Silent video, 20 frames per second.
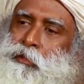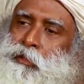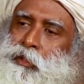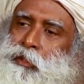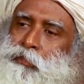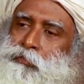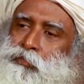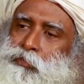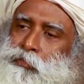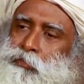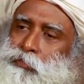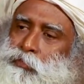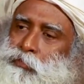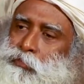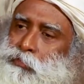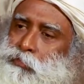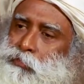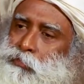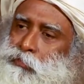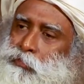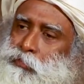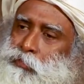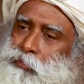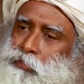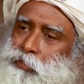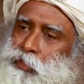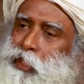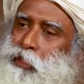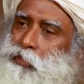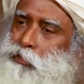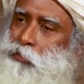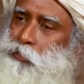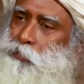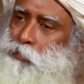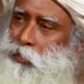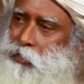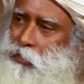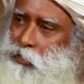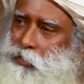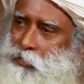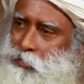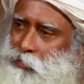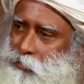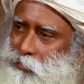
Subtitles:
If you try to speak